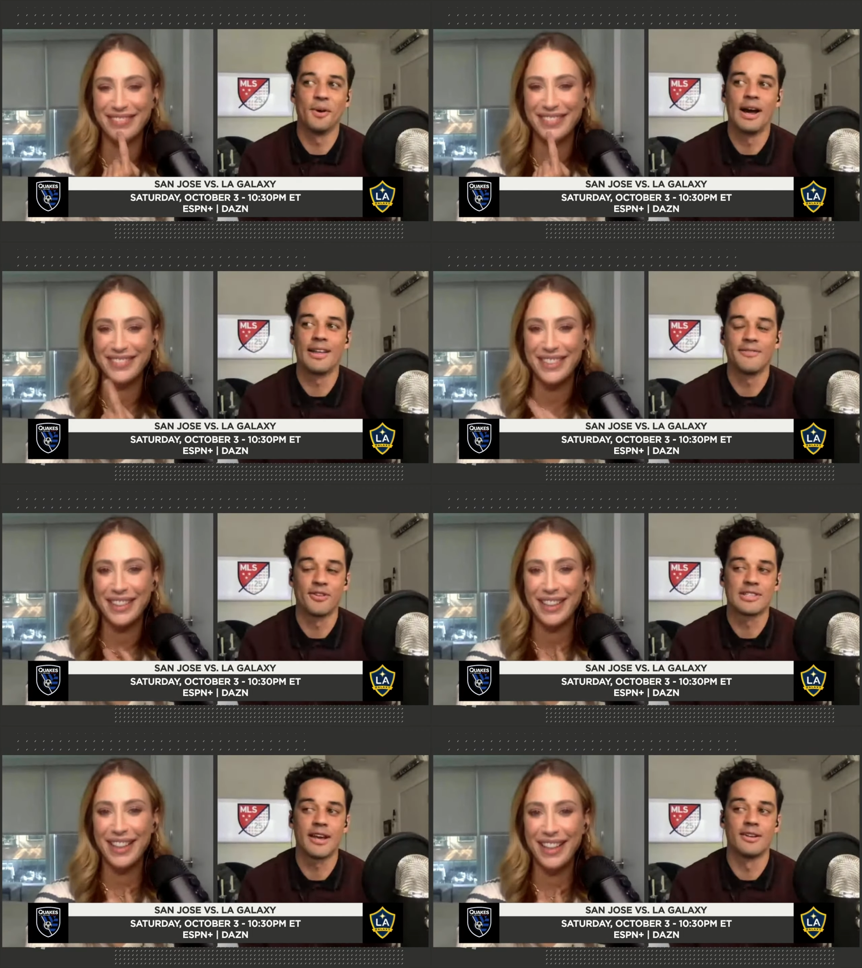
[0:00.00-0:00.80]
Speaker 1: well,
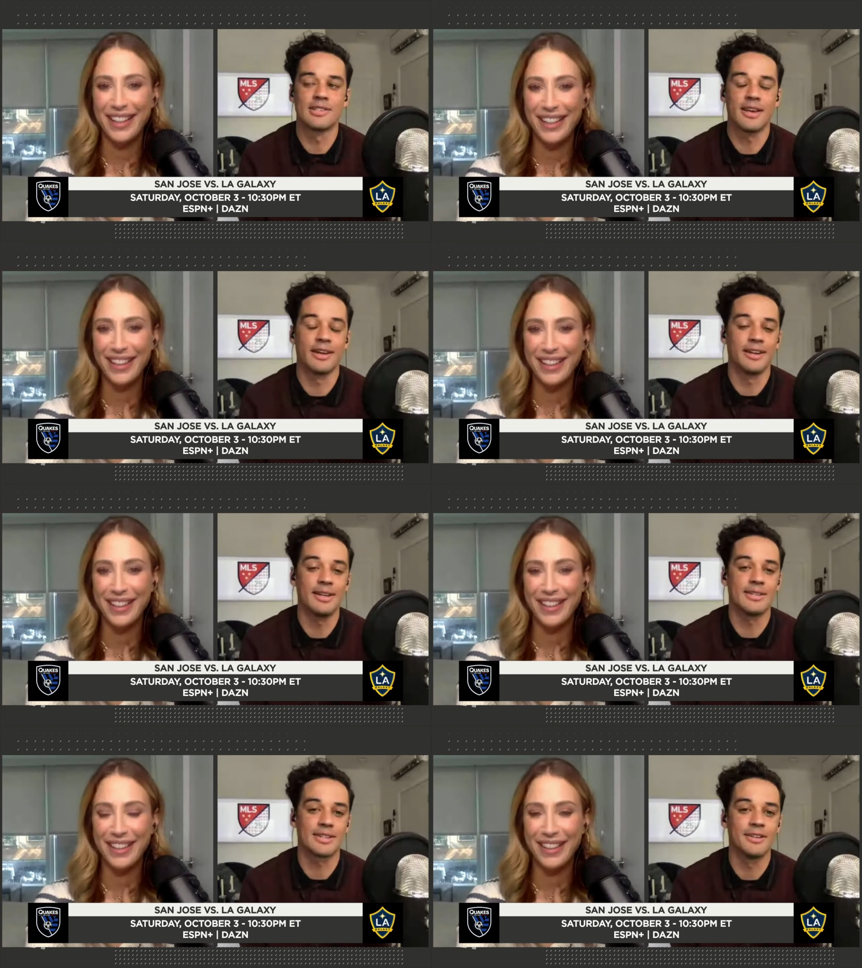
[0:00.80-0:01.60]
for San Jose,
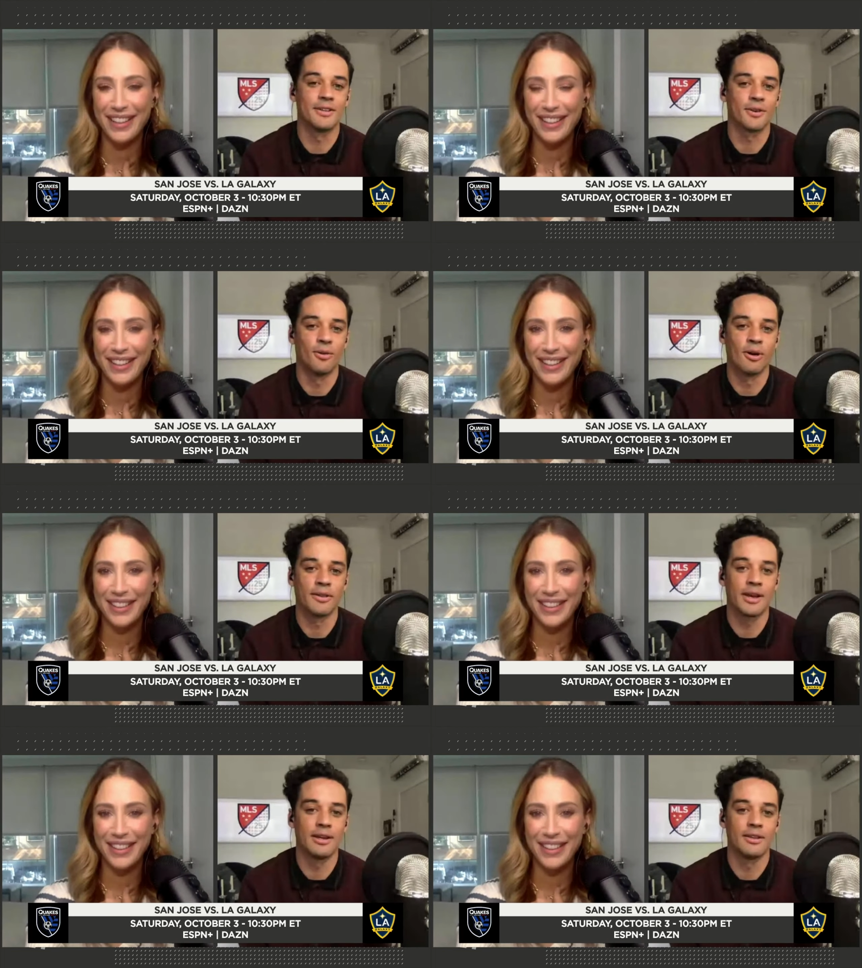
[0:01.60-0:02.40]
it is either
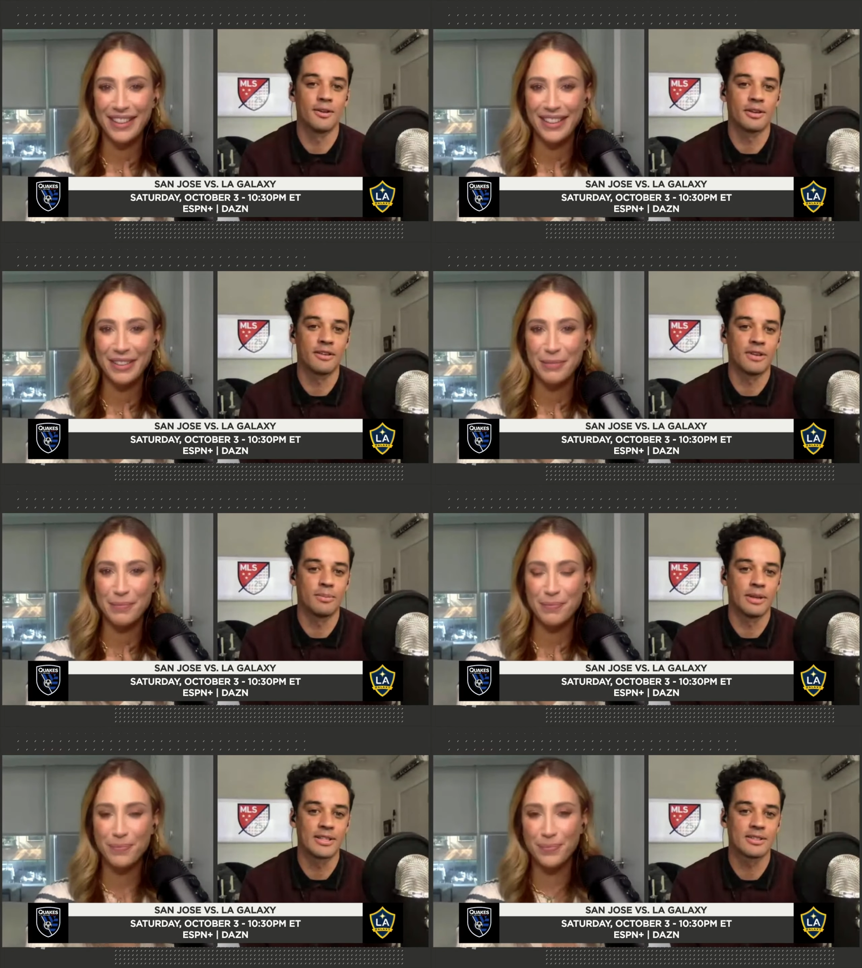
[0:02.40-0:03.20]
or. They either give
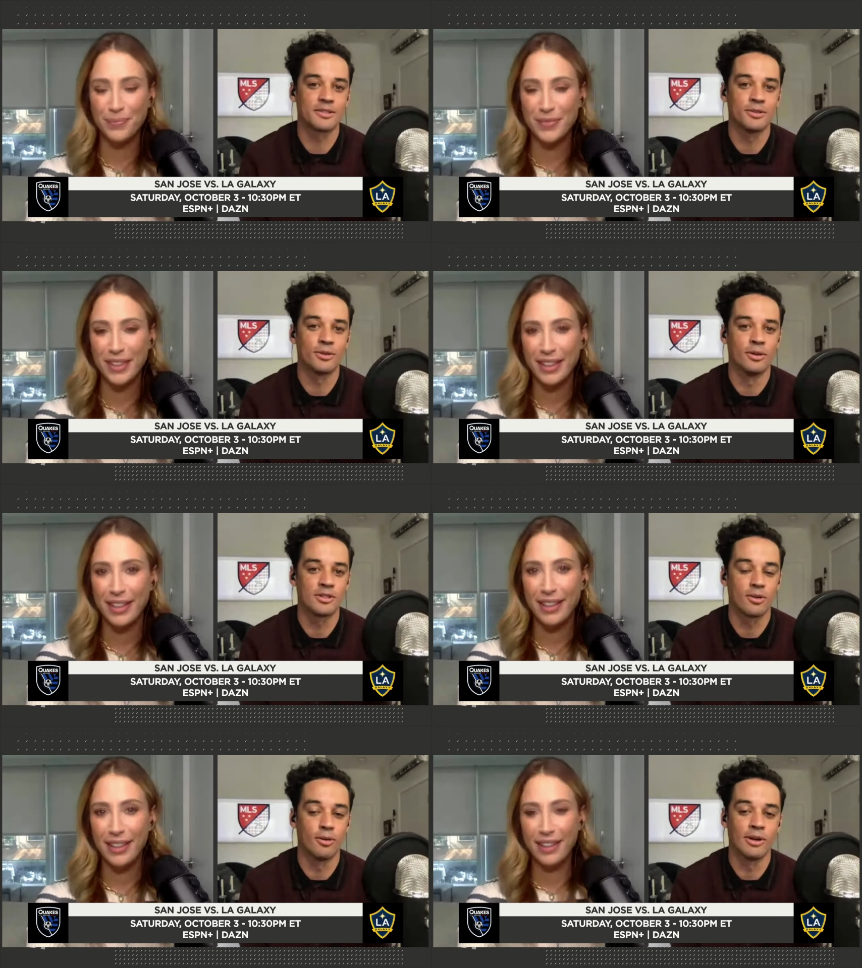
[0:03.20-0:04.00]
up less than two
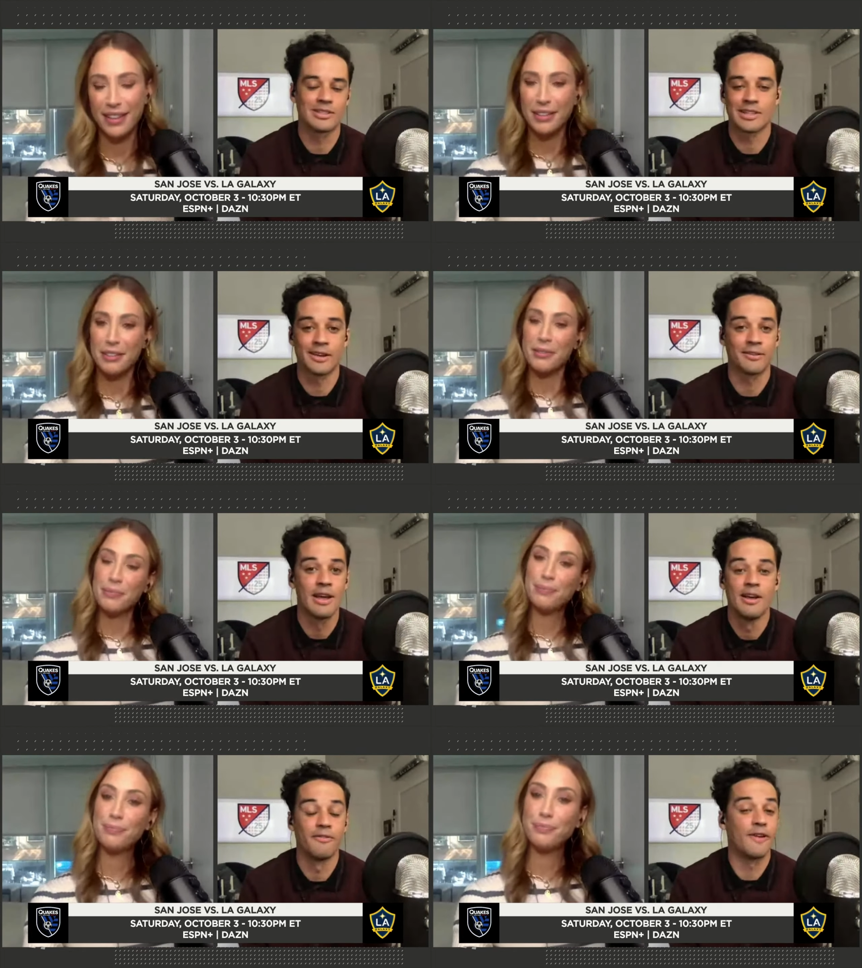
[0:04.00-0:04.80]
goals or it's like
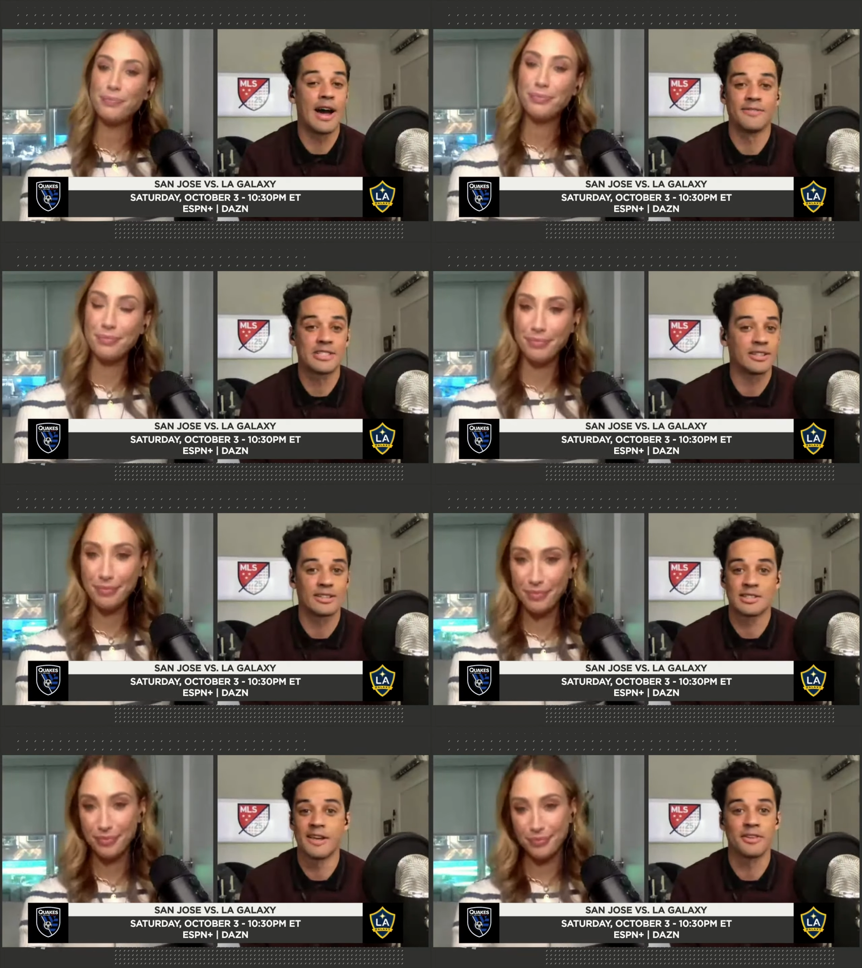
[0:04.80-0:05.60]
five,
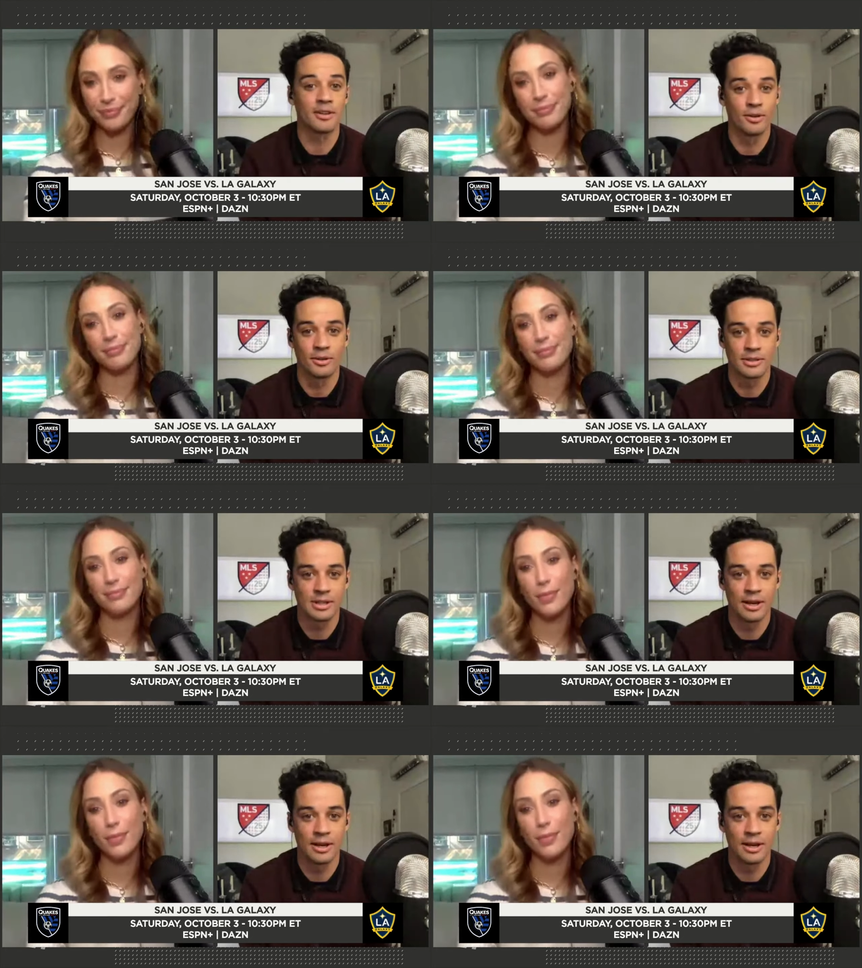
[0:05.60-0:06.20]
six, seven goals.